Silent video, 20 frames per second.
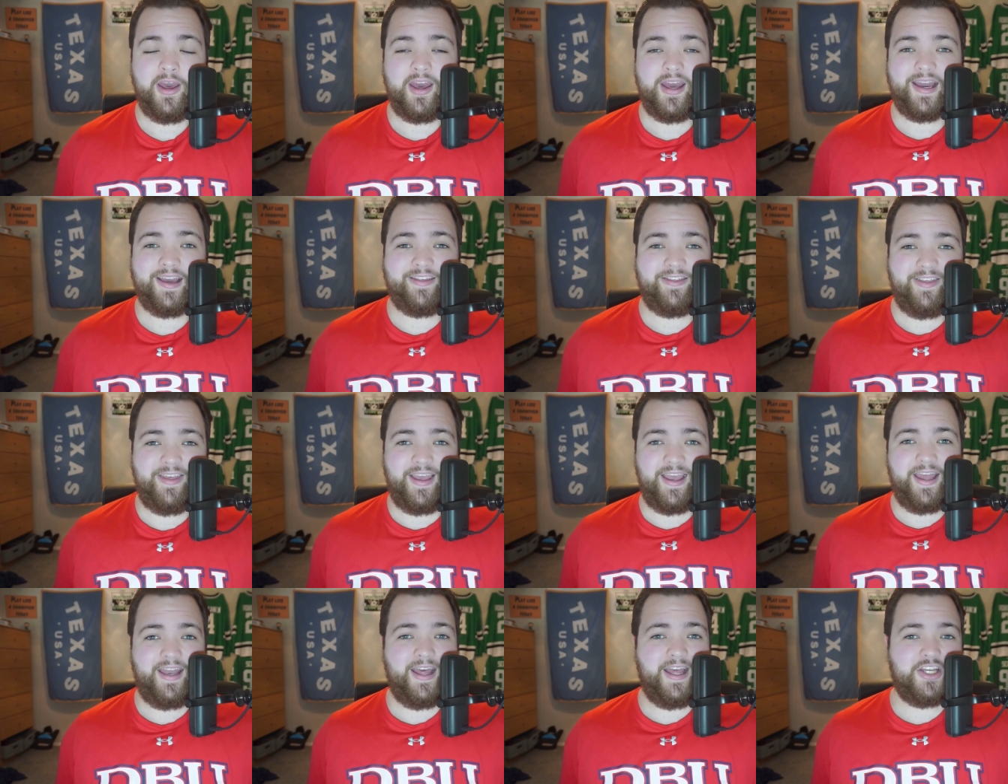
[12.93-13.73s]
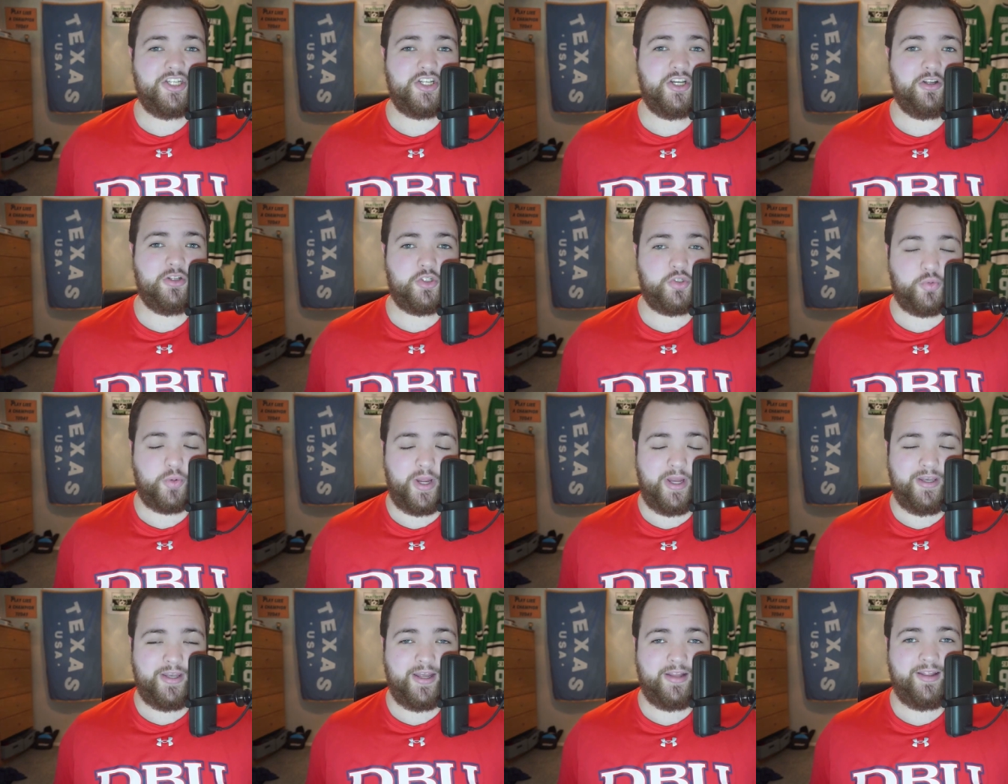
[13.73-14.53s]
as the NHL
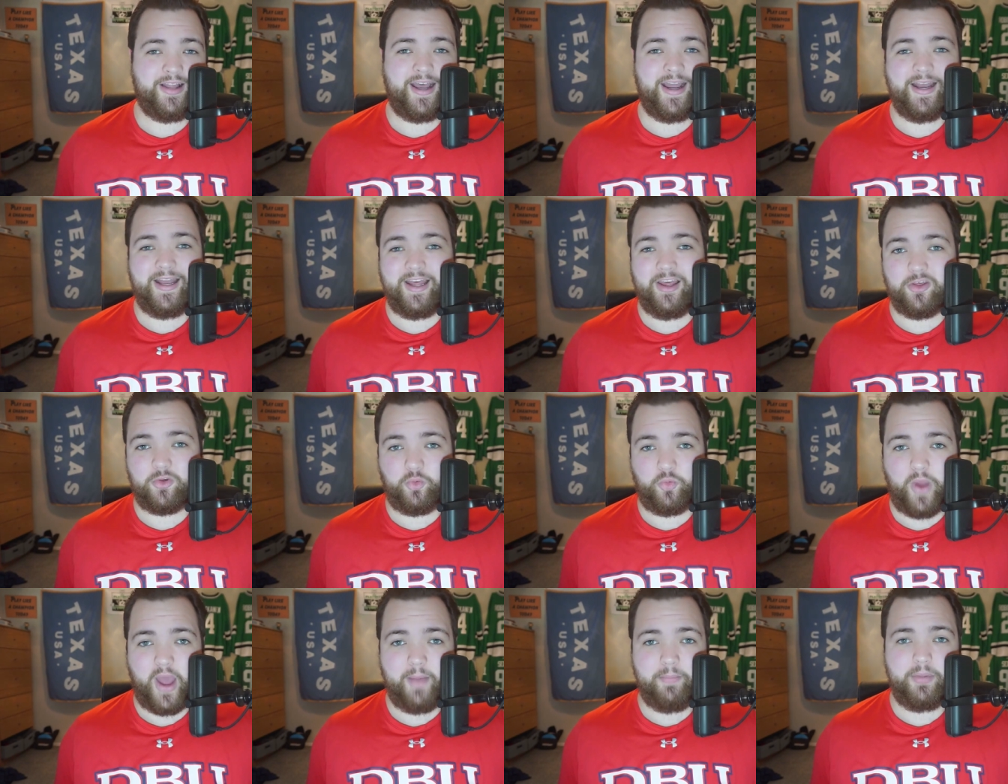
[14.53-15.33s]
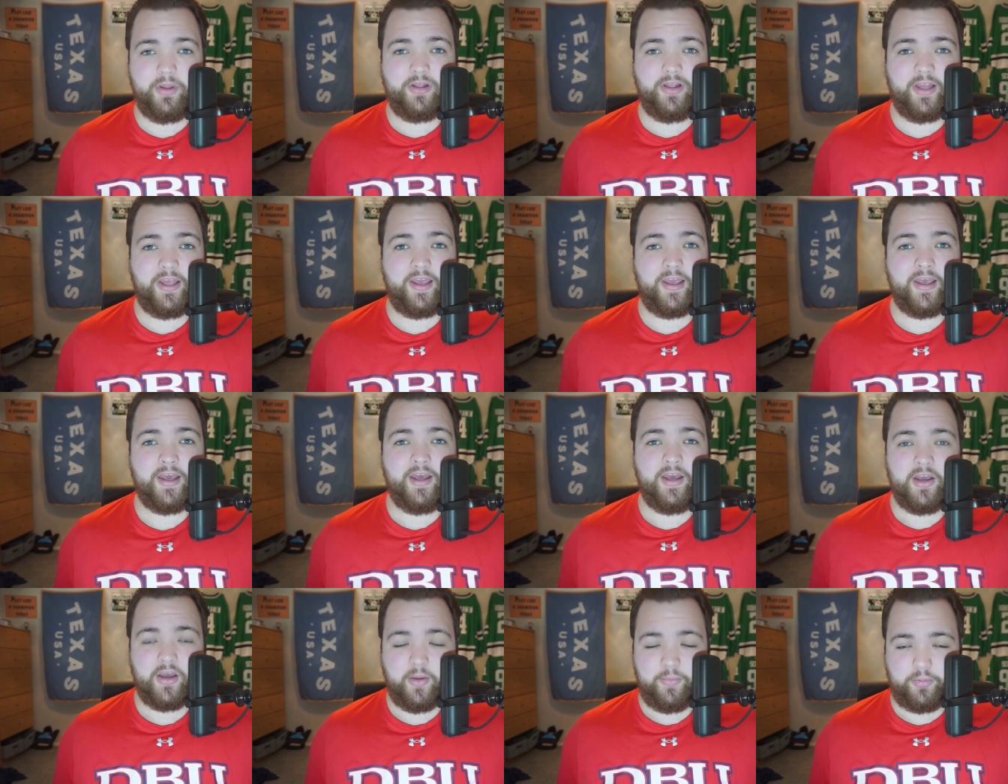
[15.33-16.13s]
trade deadline is rapidly
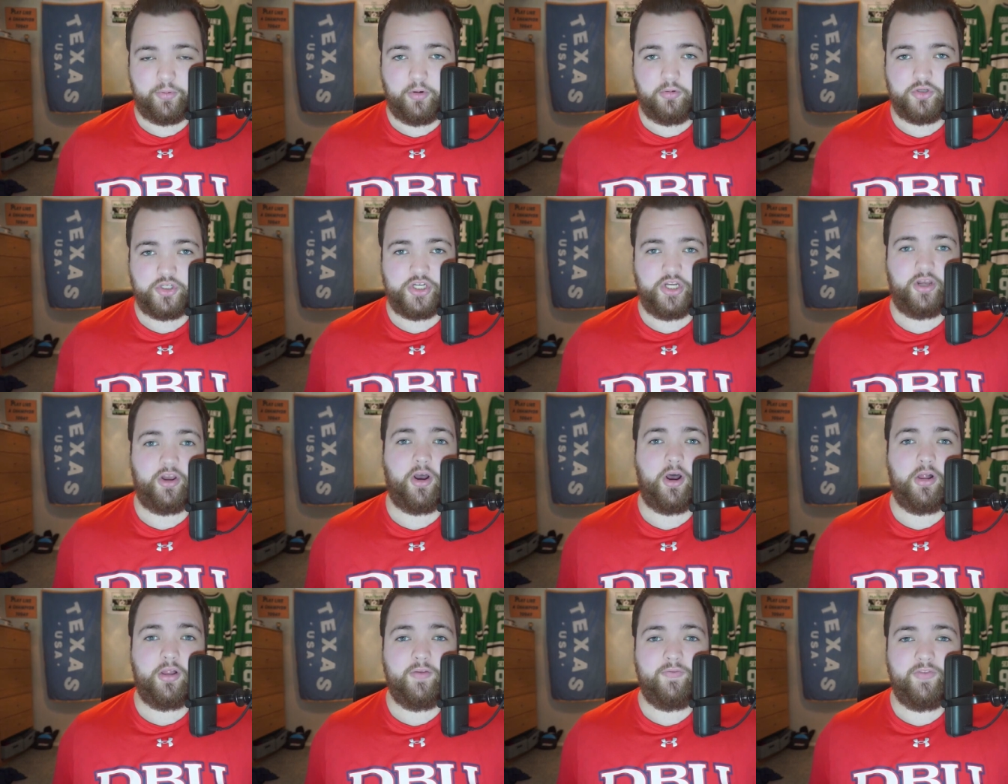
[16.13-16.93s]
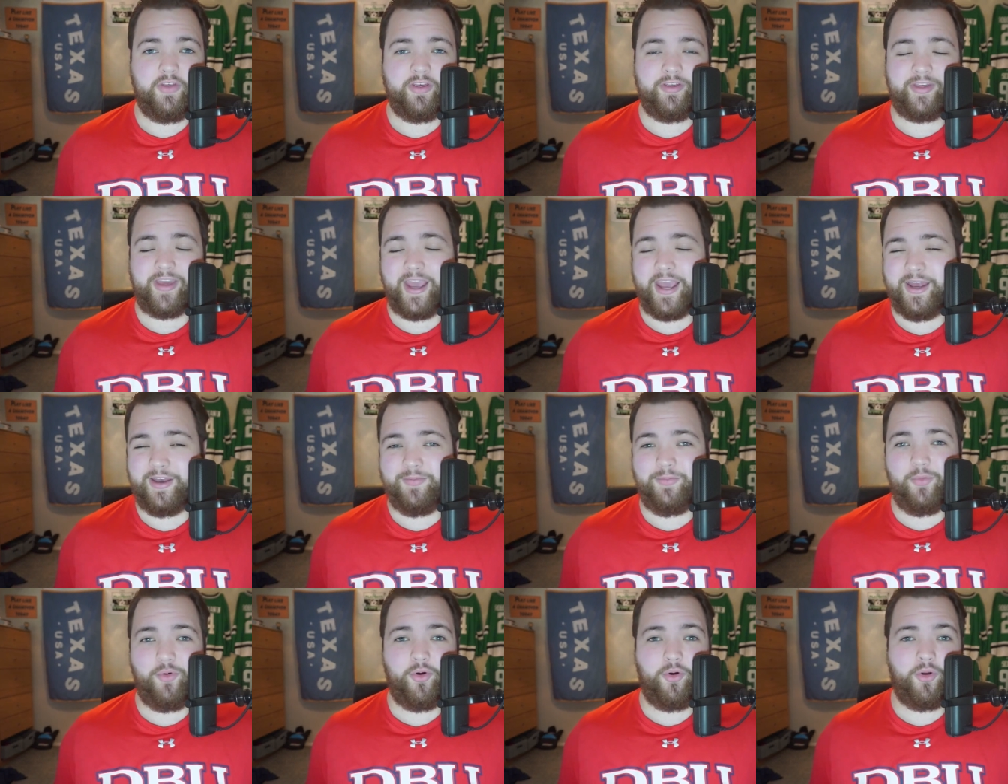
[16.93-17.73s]
approaching. All of this and
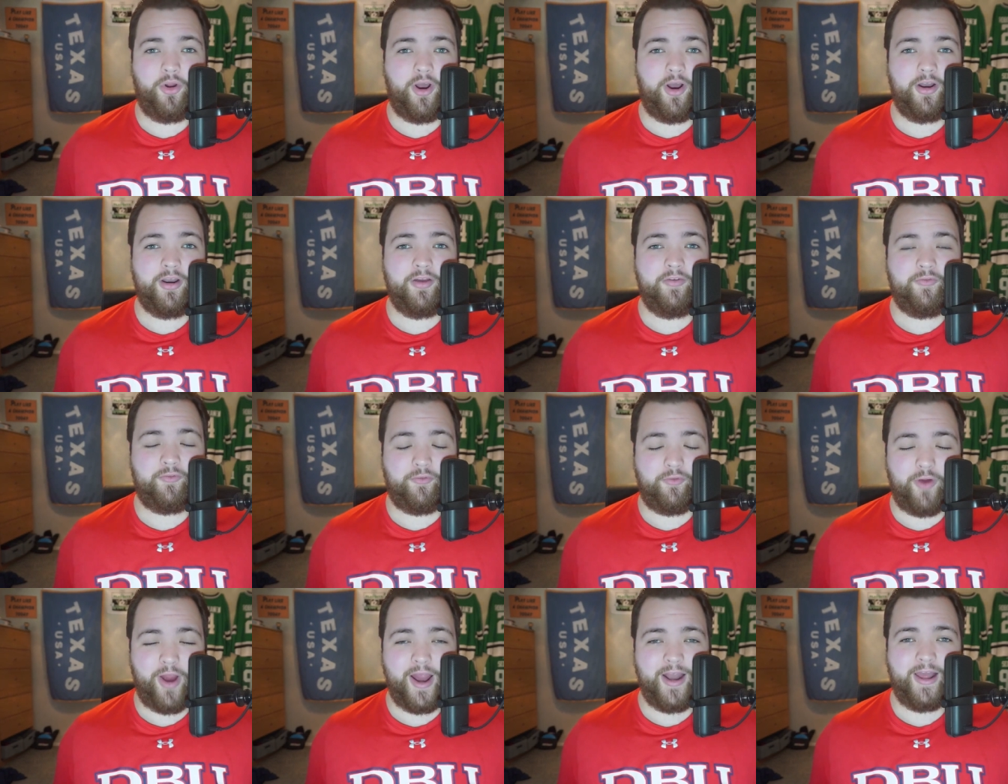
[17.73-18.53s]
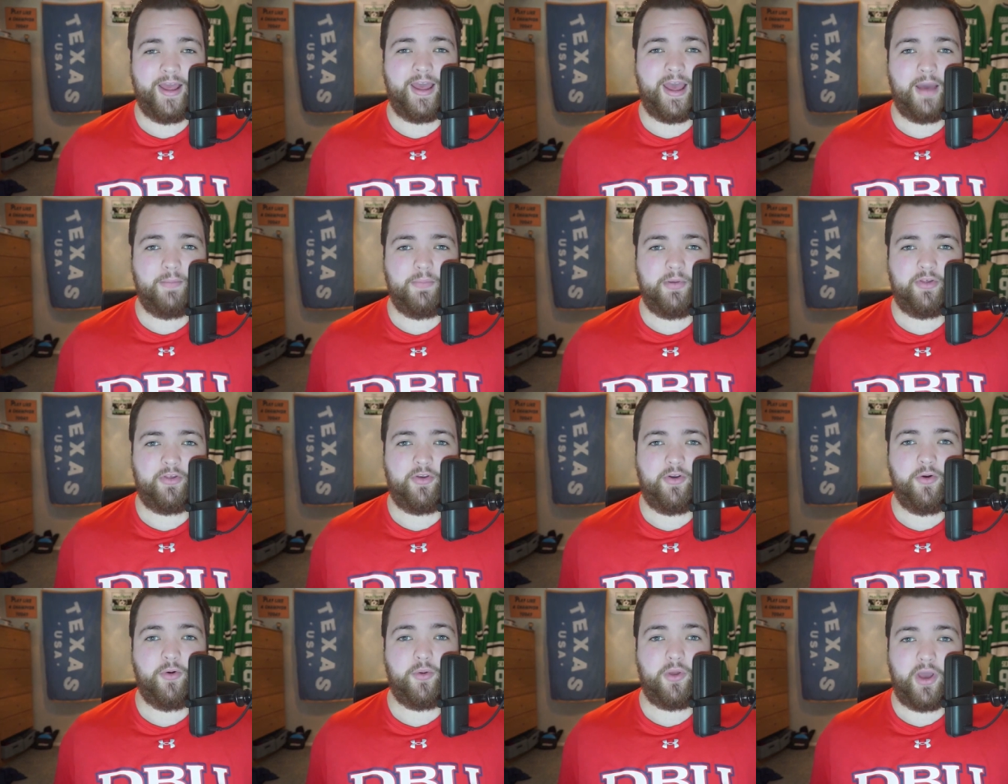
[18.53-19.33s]
more on a Friday
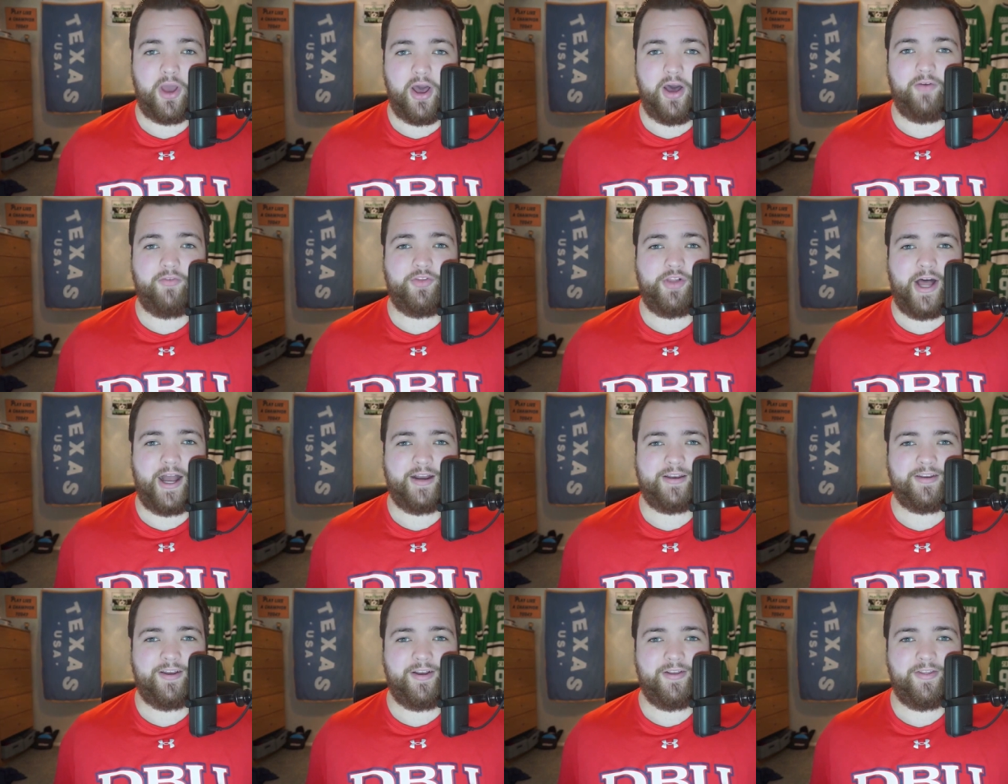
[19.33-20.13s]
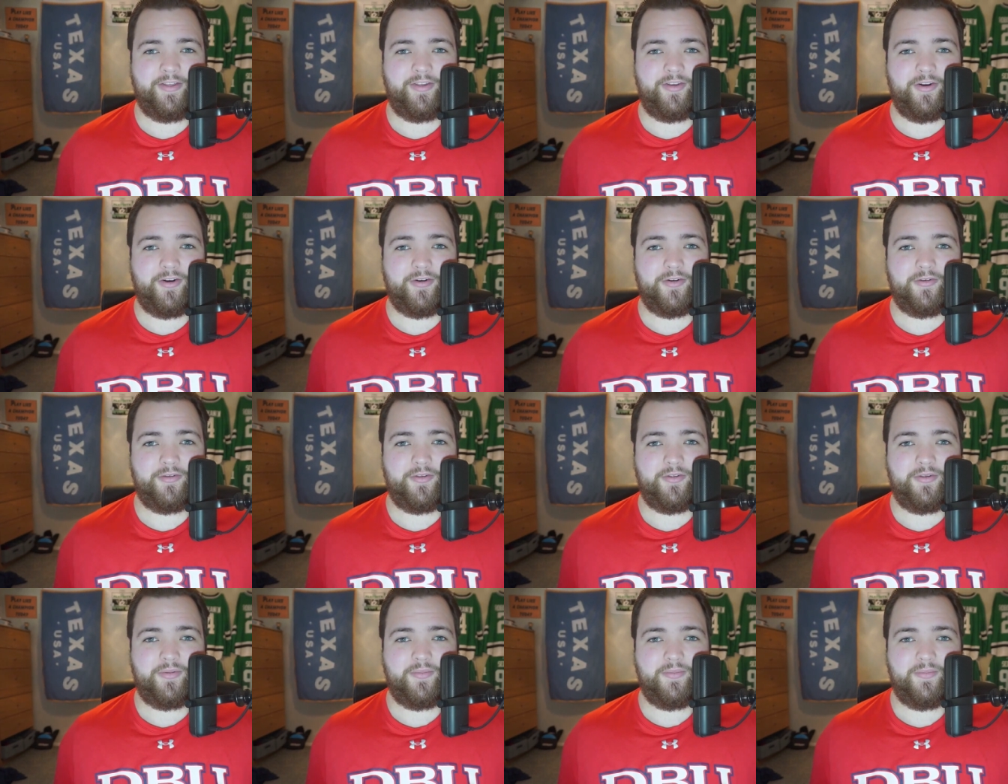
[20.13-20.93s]
episode of Locked On
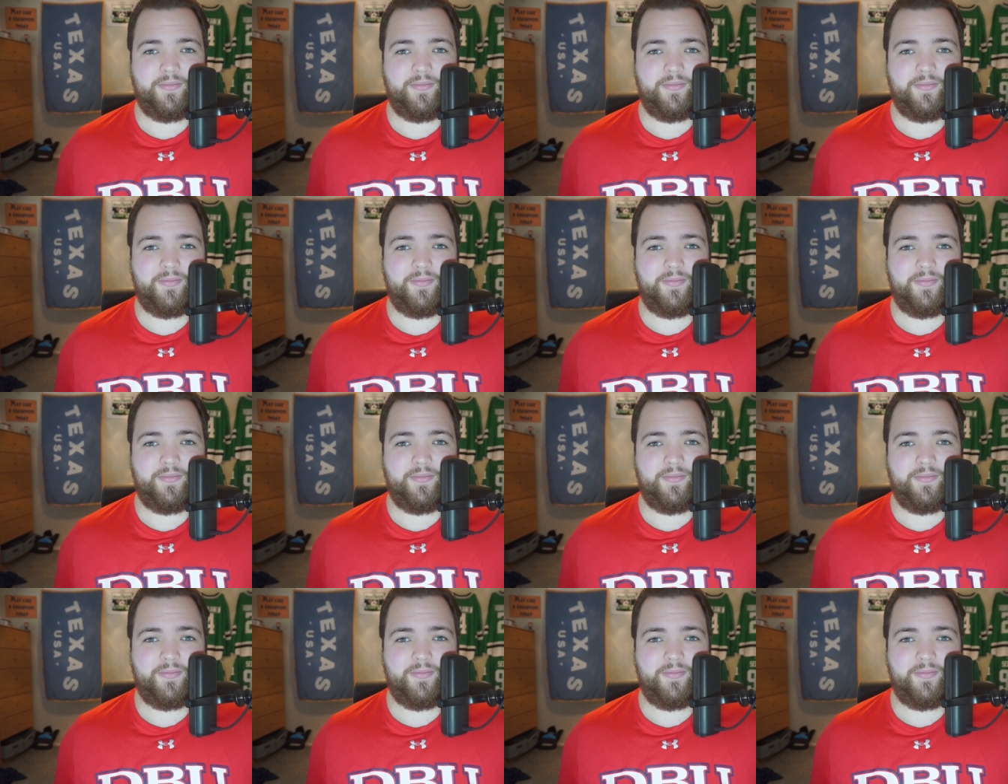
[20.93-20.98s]
Stars.